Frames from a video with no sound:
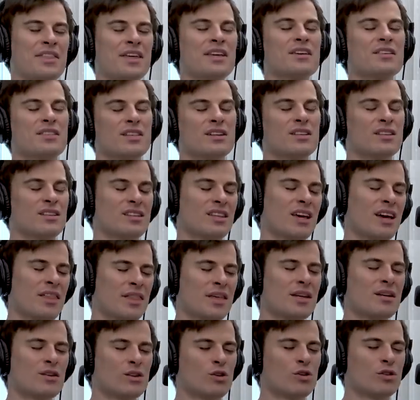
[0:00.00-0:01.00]
think
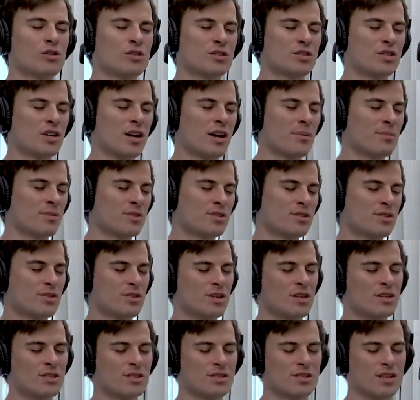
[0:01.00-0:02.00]
a lot of the time
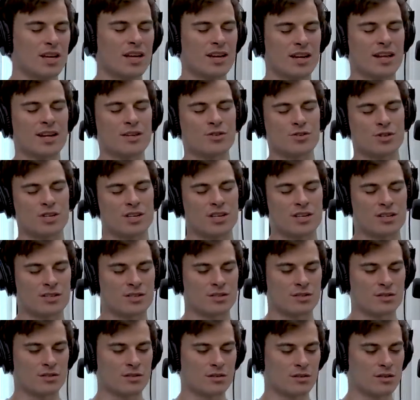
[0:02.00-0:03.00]
it actually
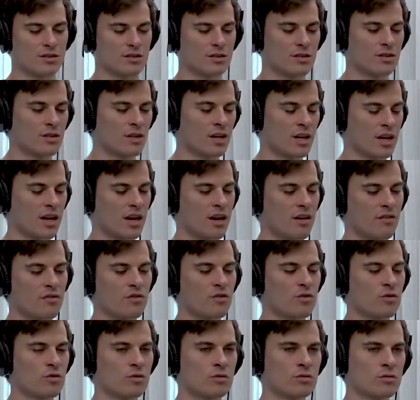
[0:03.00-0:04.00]
is like our
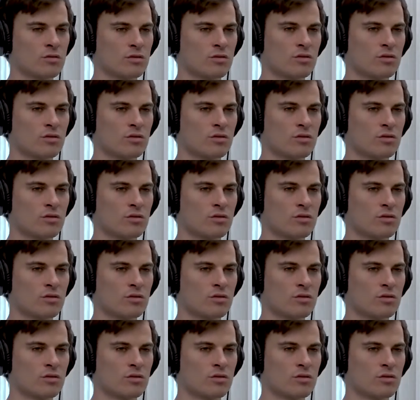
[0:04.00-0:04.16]
fault.